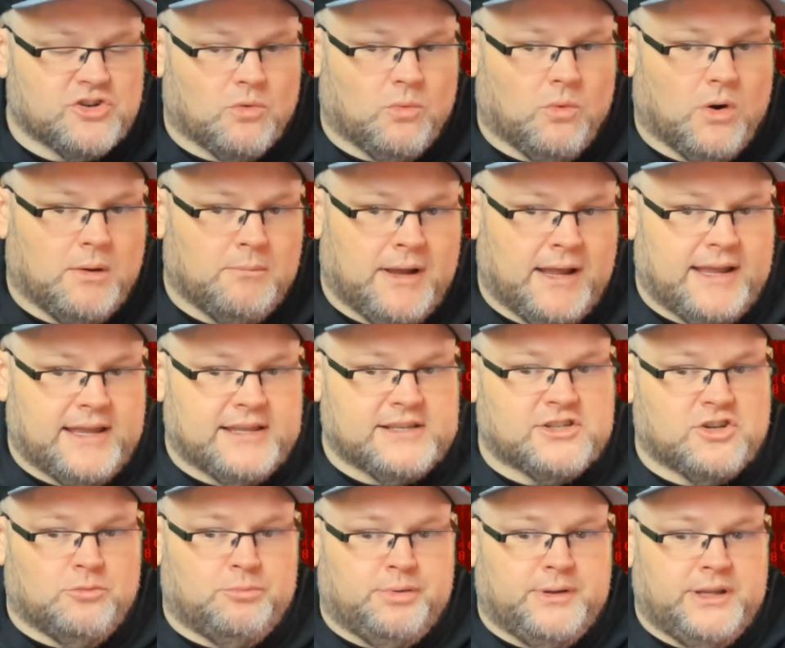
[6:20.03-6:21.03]
or want my
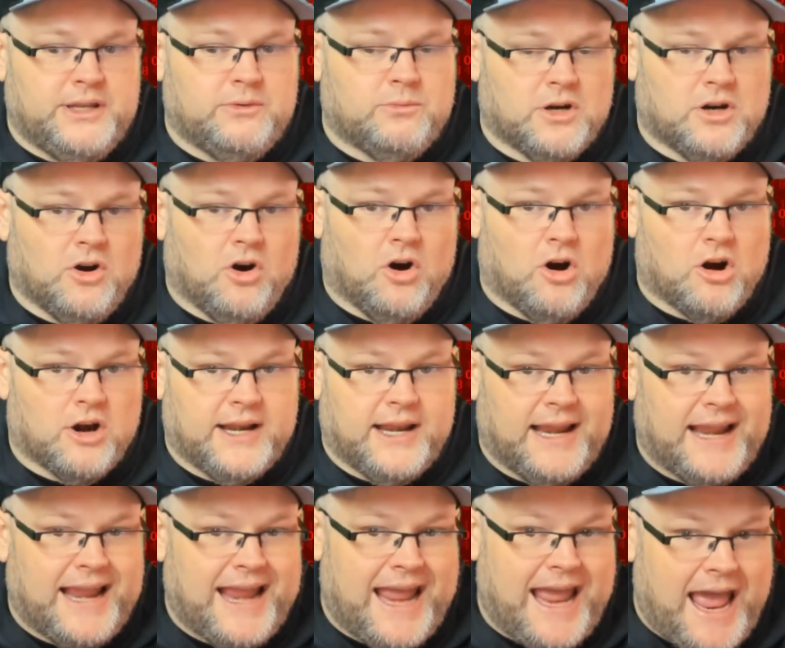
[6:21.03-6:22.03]
SOP
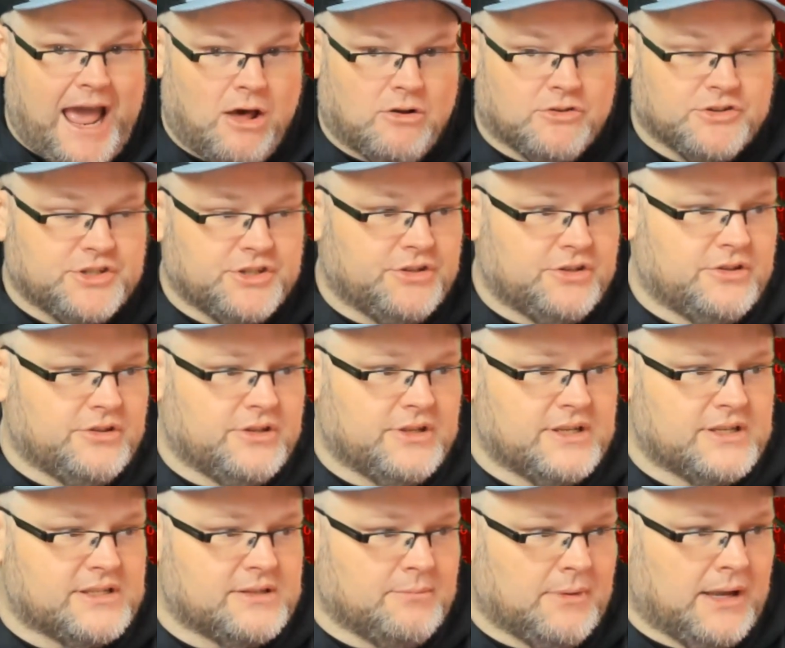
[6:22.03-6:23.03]
regarding how to do
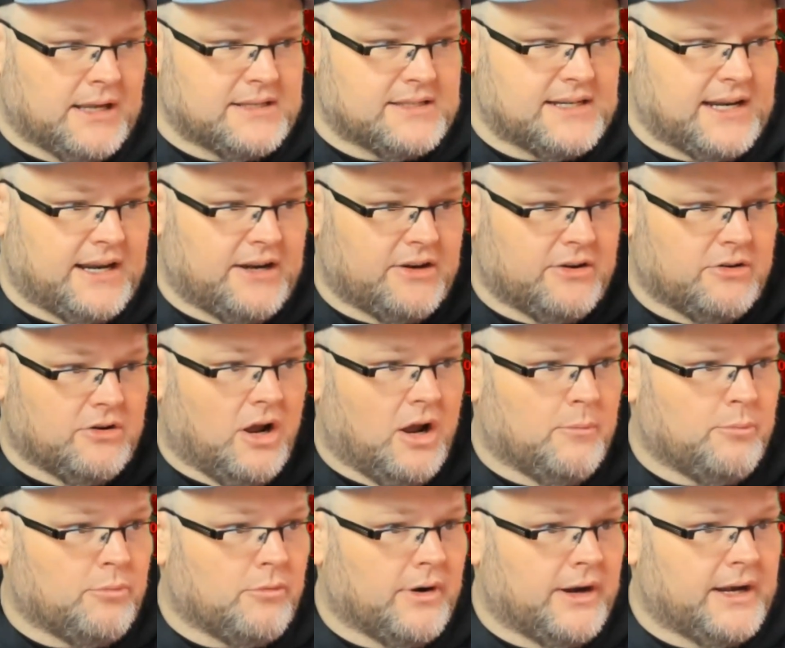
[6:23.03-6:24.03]
this, my standard
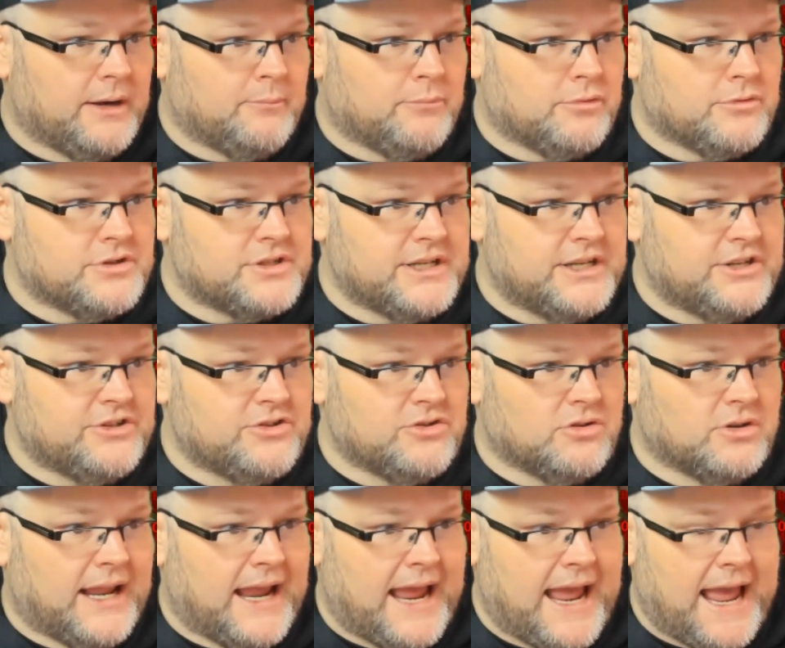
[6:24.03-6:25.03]
operating procedure
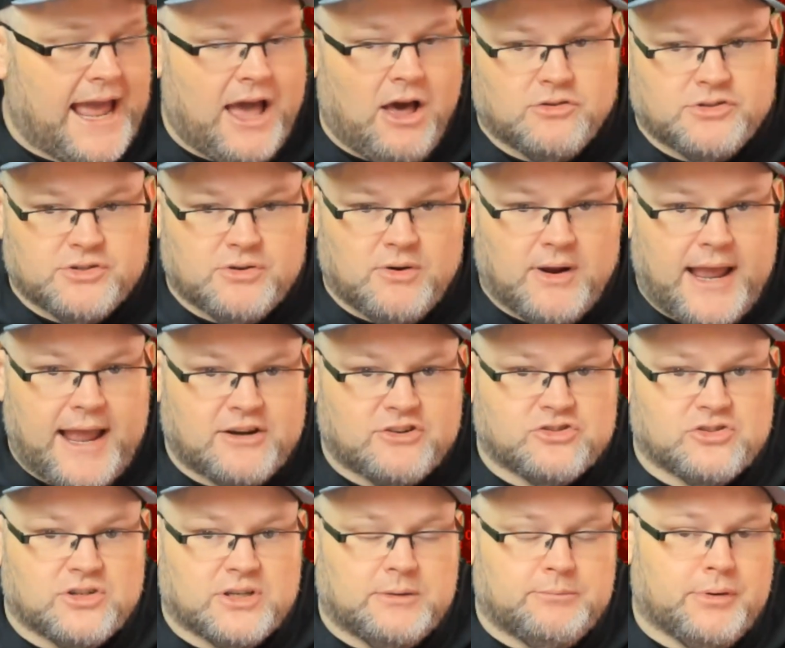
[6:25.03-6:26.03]
on how to
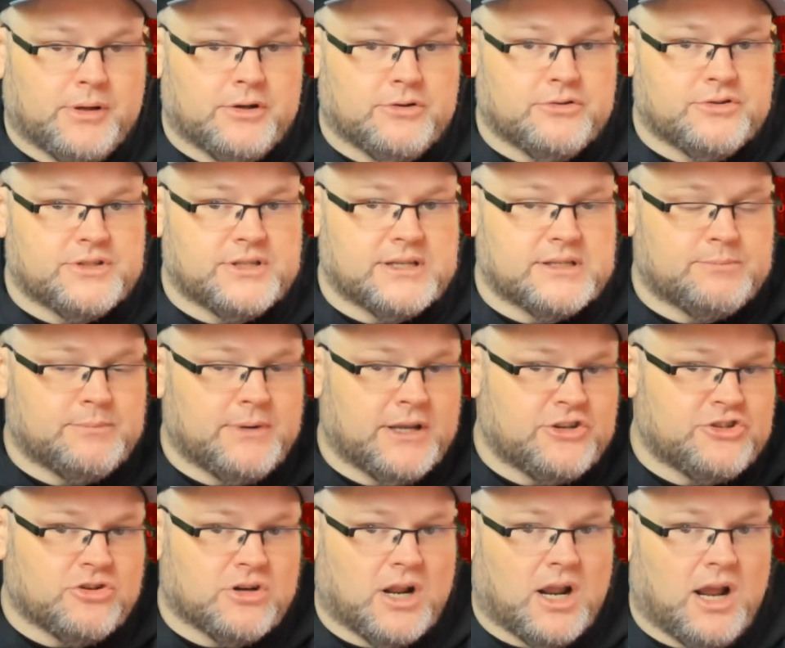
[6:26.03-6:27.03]
actually post this,
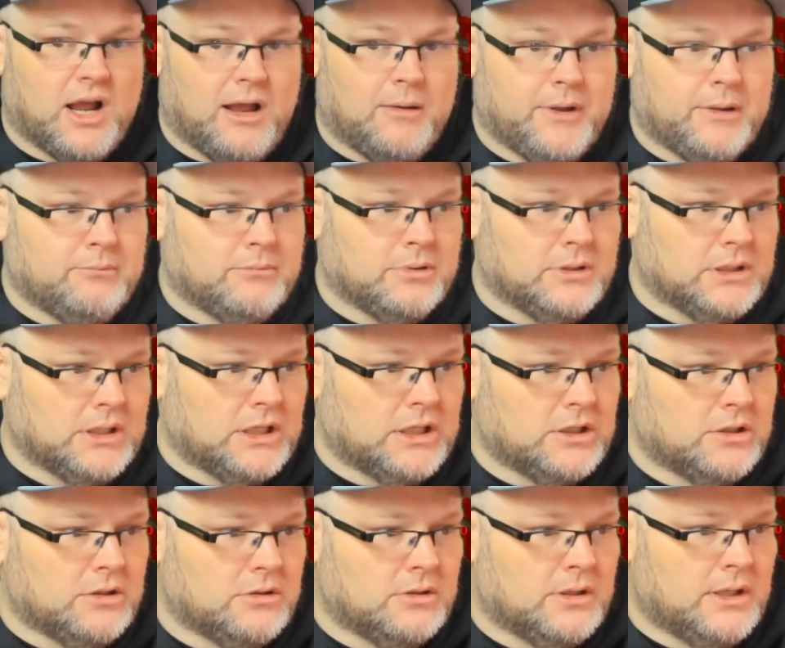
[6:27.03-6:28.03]
make sure to comment
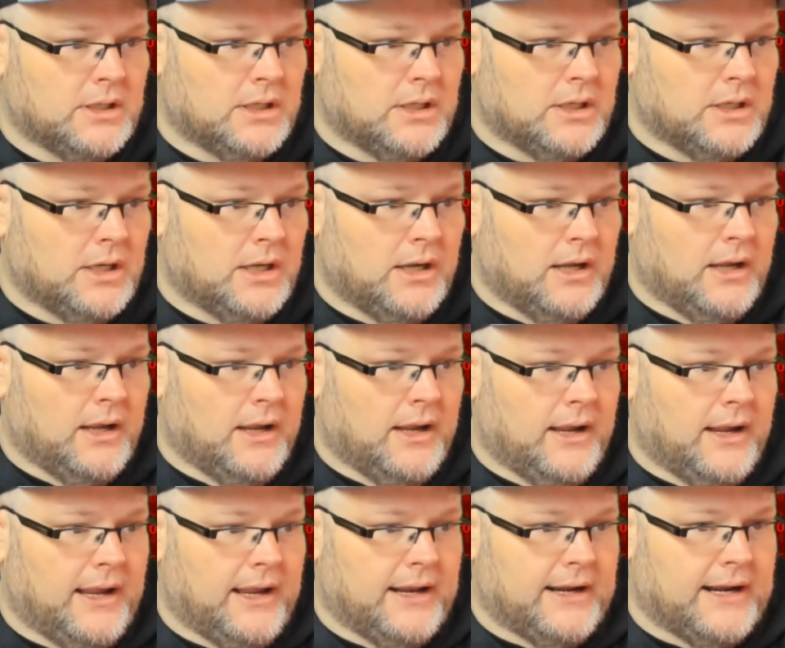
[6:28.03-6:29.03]
below
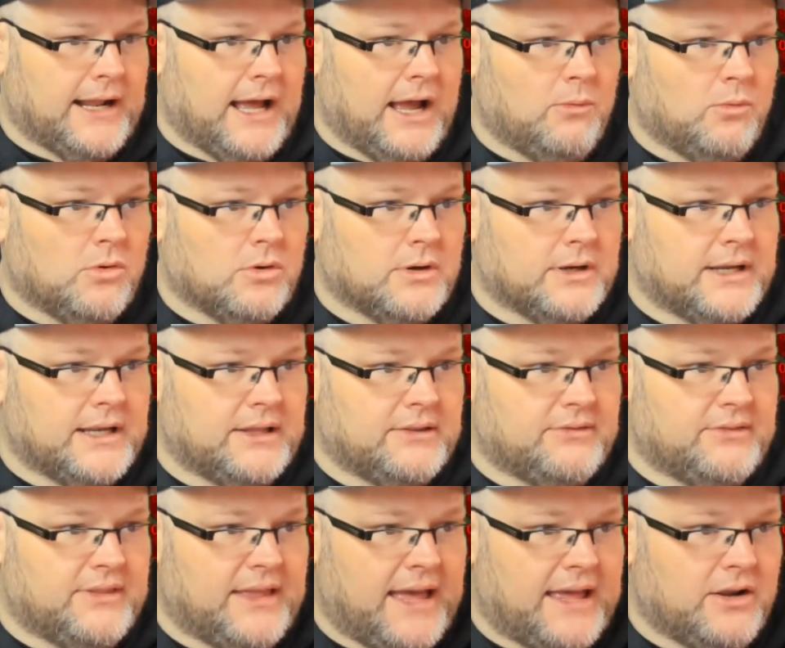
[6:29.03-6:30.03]
and I will
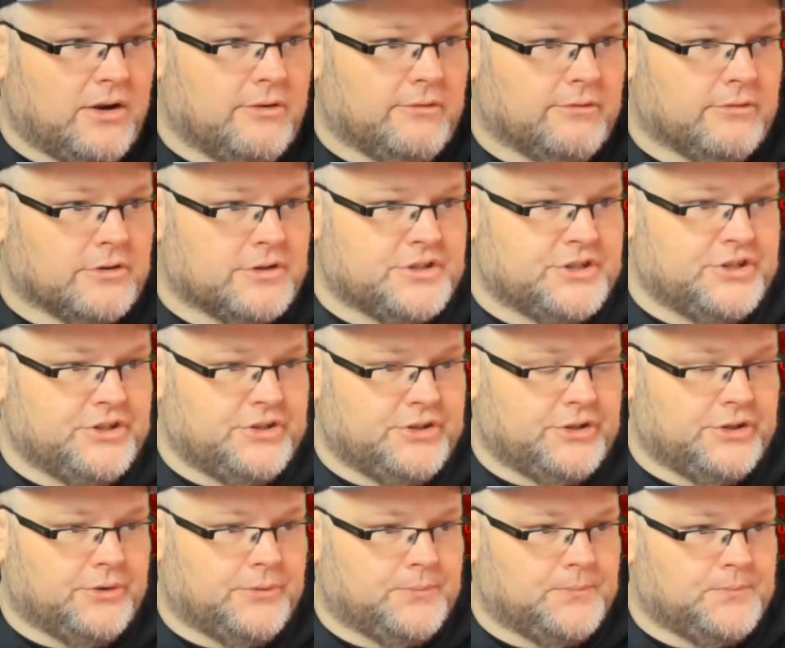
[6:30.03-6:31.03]
get that over to
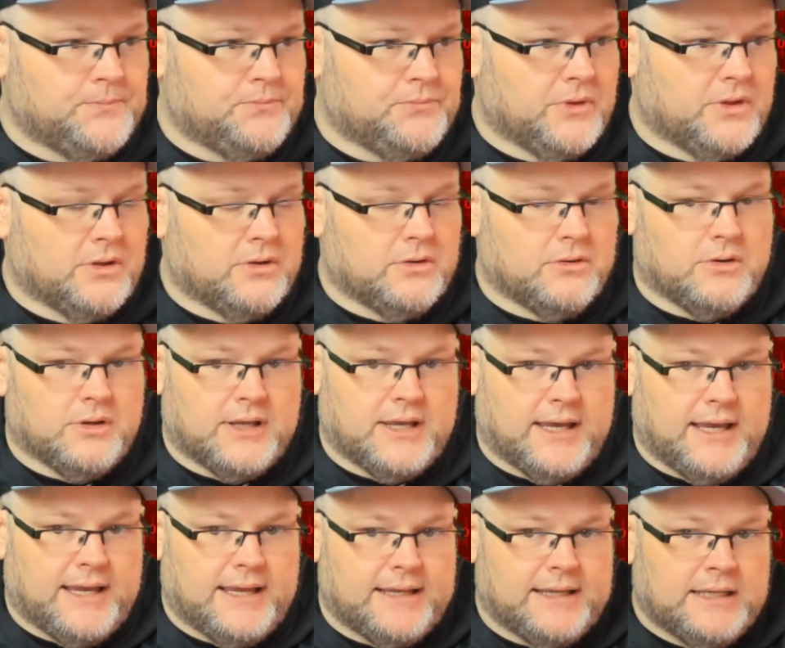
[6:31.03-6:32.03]
you.
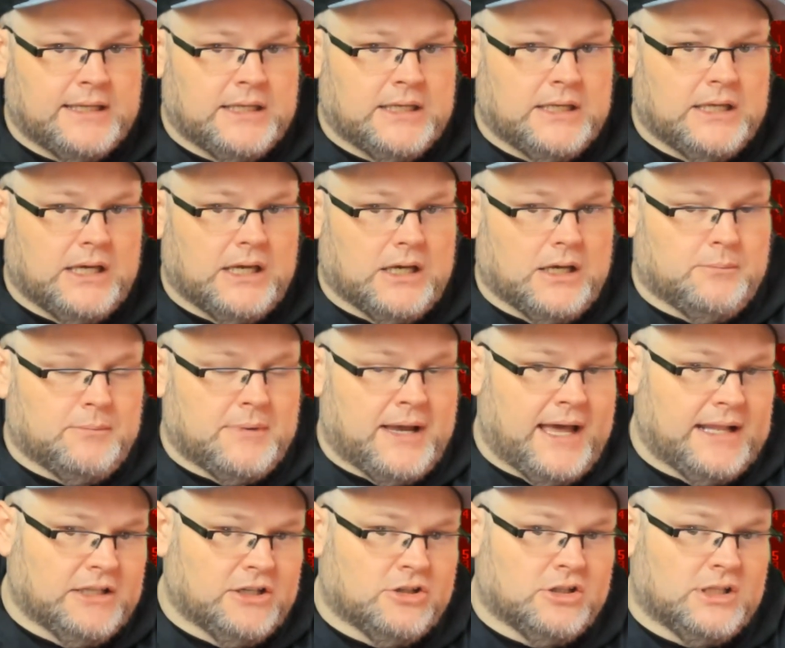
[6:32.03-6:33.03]
Okay.
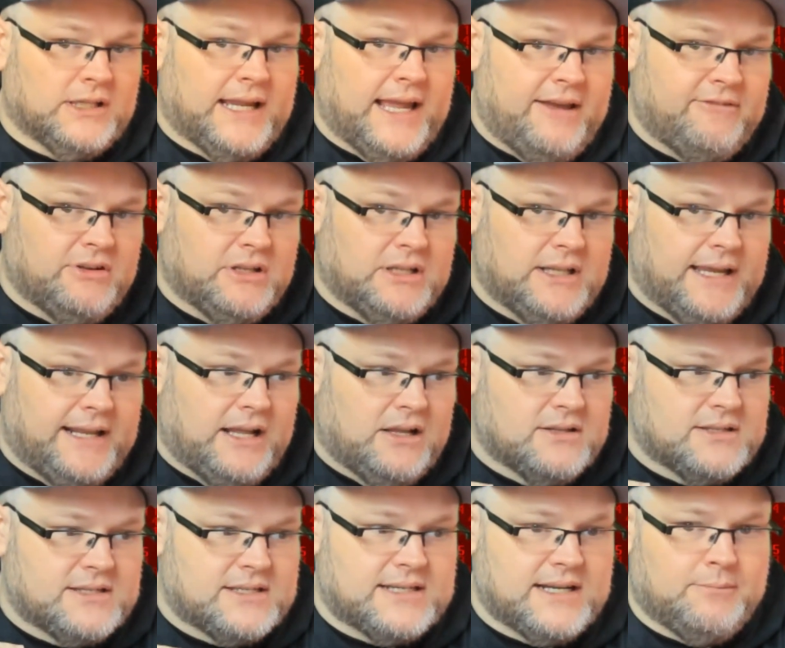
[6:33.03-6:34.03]
I literally have it laid
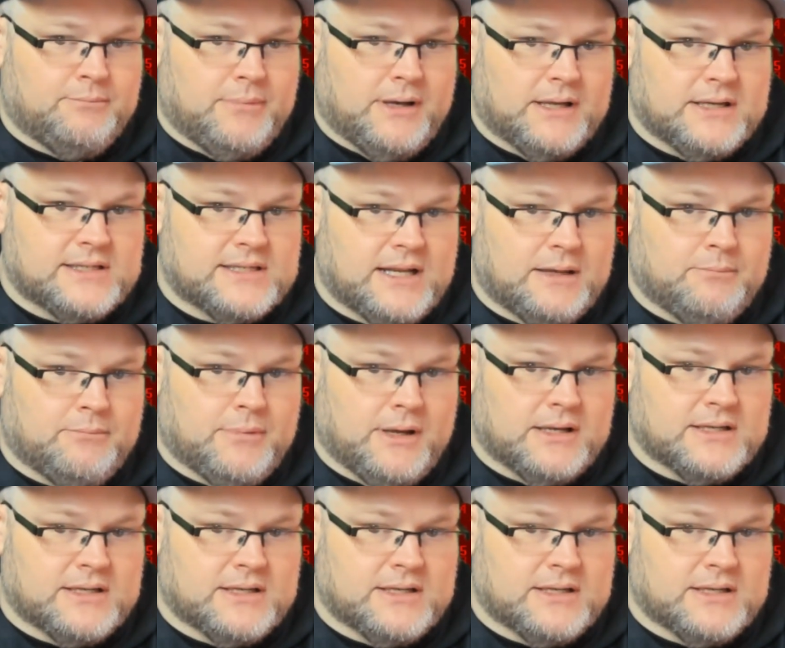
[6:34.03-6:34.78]
out step by step